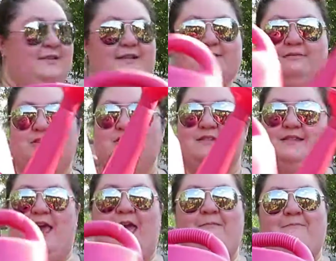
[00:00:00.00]
This one just
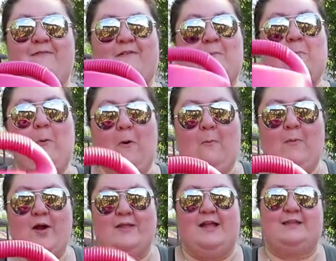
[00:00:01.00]
came from
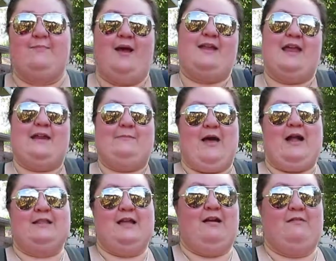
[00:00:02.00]
Walmart. That's my Nana
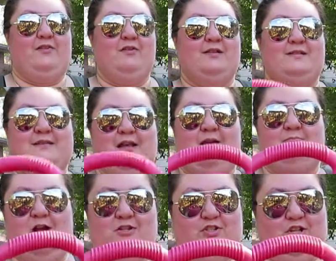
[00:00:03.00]
back there, if you can see her, I'm
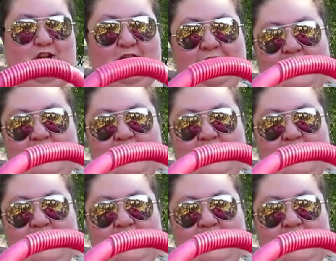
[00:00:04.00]
not sure,